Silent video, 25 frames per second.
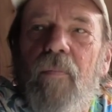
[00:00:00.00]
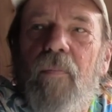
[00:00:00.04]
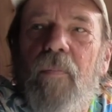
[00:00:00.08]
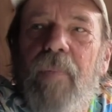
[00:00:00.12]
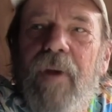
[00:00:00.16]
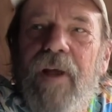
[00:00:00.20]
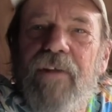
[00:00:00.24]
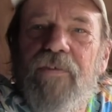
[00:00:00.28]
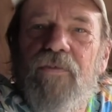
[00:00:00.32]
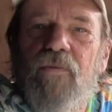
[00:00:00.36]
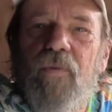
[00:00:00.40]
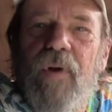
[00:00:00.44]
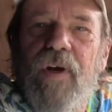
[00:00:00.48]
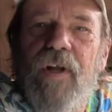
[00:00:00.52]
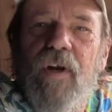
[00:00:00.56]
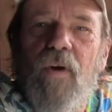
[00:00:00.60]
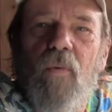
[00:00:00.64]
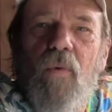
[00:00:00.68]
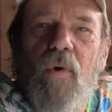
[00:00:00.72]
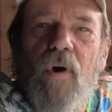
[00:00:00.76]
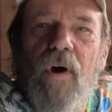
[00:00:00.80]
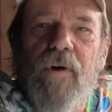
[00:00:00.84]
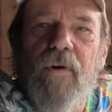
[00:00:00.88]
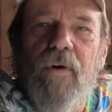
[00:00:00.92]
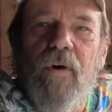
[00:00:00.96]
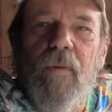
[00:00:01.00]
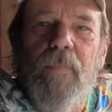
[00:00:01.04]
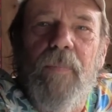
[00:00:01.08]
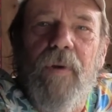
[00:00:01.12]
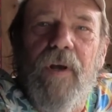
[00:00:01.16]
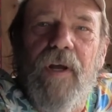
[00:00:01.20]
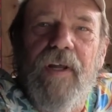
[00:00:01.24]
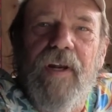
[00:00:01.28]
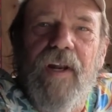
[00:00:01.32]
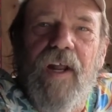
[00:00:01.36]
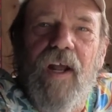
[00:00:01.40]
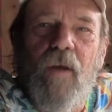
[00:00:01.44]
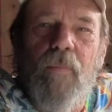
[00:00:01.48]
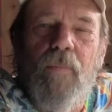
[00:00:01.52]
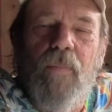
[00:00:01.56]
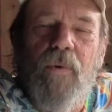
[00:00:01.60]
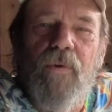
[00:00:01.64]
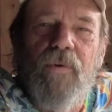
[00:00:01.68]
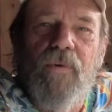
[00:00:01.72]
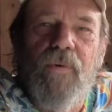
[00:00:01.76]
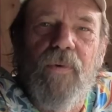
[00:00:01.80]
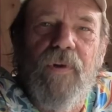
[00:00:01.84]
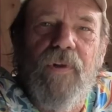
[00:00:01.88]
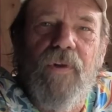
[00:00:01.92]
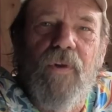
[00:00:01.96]
Best way to water a
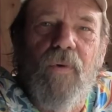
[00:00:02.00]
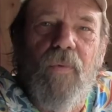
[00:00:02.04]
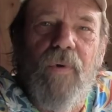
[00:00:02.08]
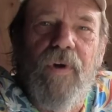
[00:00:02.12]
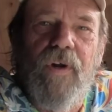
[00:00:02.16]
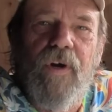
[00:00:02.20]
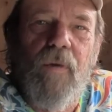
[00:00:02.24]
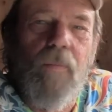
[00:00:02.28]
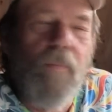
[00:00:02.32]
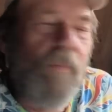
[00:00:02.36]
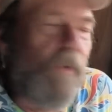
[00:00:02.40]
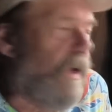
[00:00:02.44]
pineapple during the winter